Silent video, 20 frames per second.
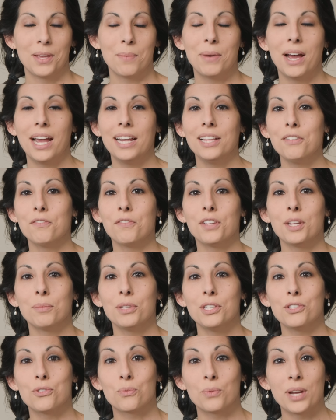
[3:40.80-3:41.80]
Pilot
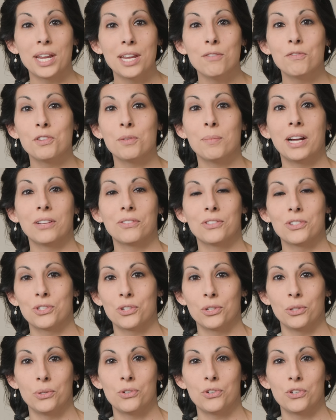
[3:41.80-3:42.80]
families raved about the
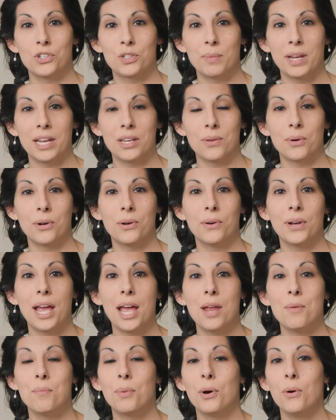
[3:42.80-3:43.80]
solutions manual,
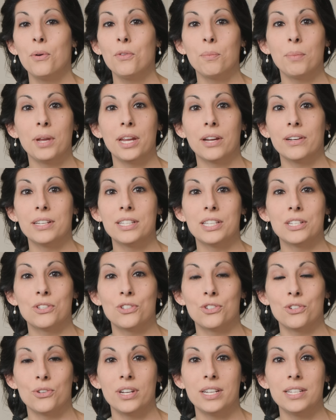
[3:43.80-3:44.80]
and both parents and
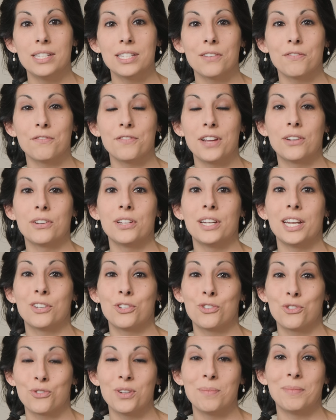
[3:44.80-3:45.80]
students found it
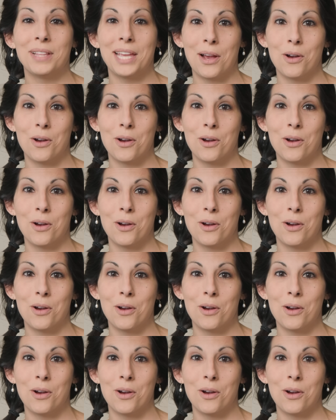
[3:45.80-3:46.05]
extremely